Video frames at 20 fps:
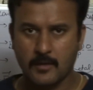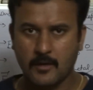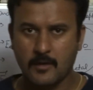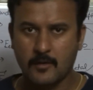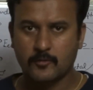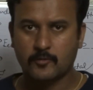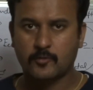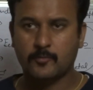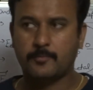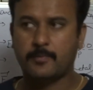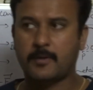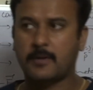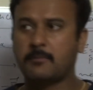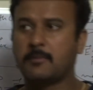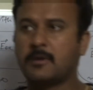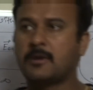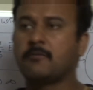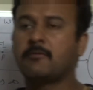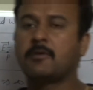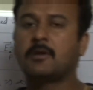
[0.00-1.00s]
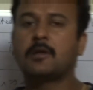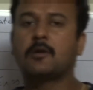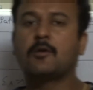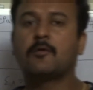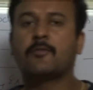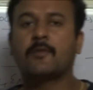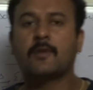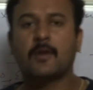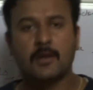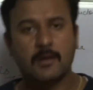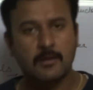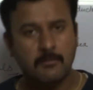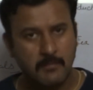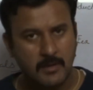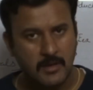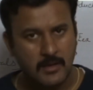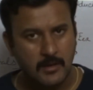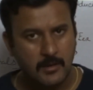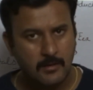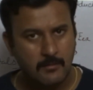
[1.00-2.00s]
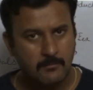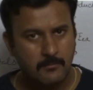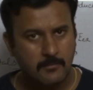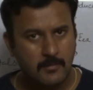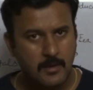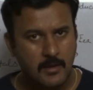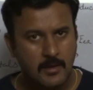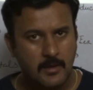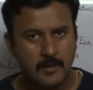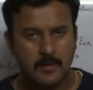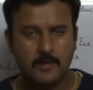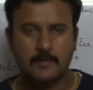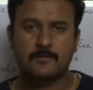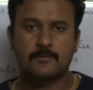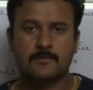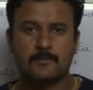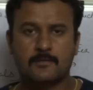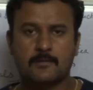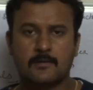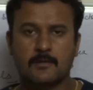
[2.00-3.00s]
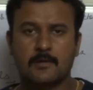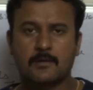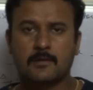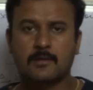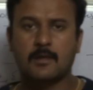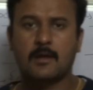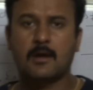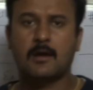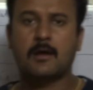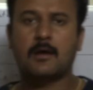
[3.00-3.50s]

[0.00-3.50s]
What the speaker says: So permittivity of any medium is the